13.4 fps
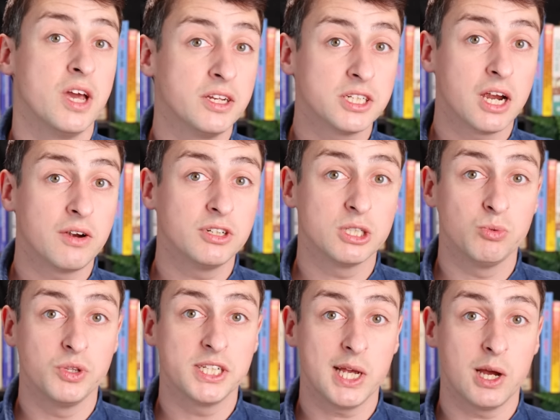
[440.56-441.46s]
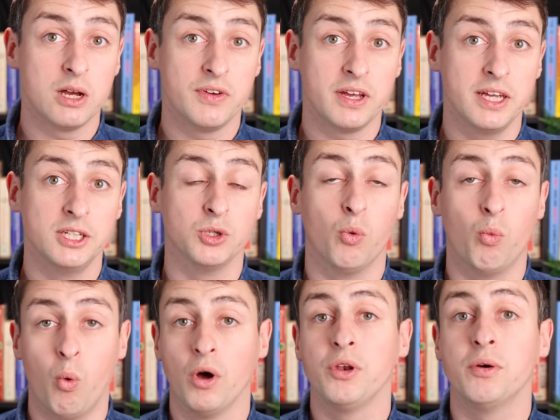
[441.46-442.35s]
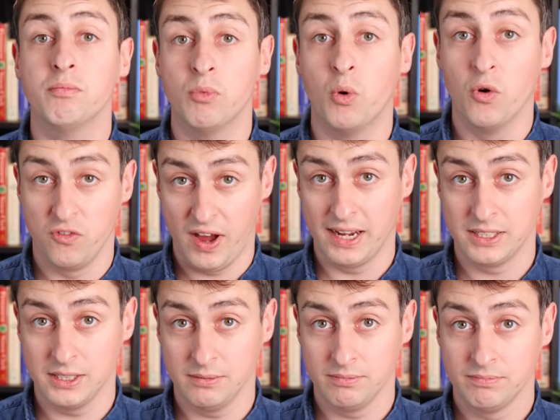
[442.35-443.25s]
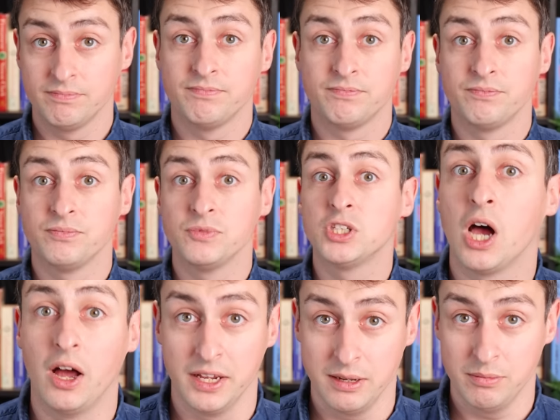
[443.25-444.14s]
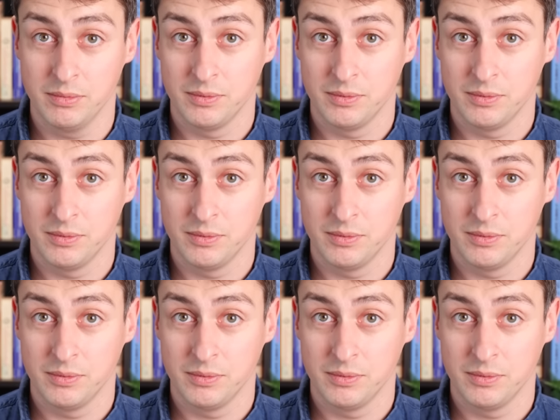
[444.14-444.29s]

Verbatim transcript: The undercurrent to all this, however, is one more factor time.